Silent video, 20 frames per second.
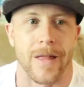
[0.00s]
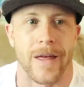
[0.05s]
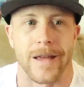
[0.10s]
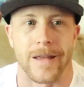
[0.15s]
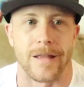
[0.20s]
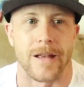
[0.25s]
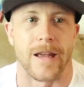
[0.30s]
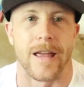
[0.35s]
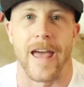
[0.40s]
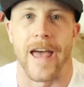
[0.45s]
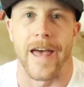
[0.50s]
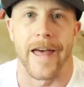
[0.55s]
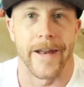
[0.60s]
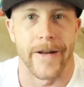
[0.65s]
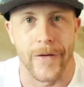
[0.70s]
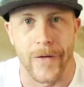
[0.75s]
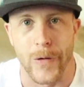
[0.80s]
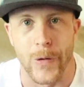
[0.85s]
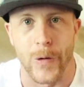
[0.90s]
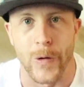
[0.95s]
like the
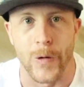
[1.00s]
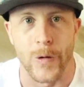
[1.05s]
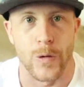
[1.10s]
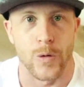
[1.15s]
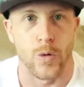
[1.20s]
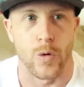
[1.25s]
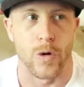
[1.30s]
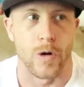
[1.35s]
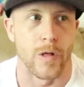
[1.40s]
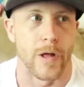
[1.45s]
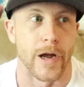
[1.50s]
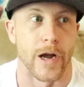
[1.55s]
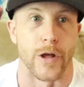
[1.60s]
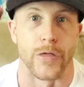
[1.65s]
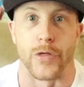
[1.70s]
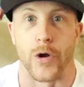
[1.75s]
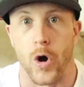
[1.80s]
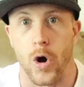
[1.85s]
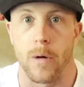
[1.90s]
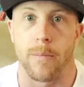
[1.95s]
kennel or like a
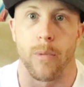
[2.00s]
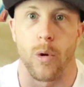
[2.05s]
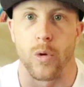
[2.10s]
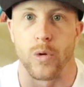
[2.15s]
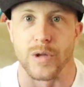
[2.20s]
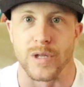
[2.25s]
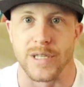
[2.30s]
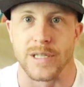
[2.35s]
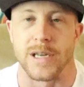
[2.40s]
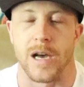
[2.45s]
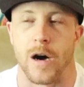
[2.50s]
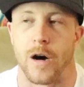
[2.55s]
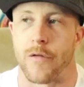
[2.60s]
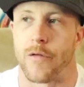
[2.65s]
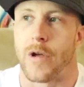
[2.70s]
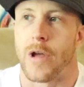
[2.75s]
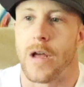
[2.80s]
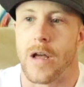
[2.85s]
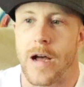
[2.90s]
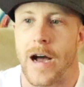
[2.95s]
dog bowl
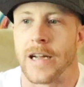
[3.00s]
itself.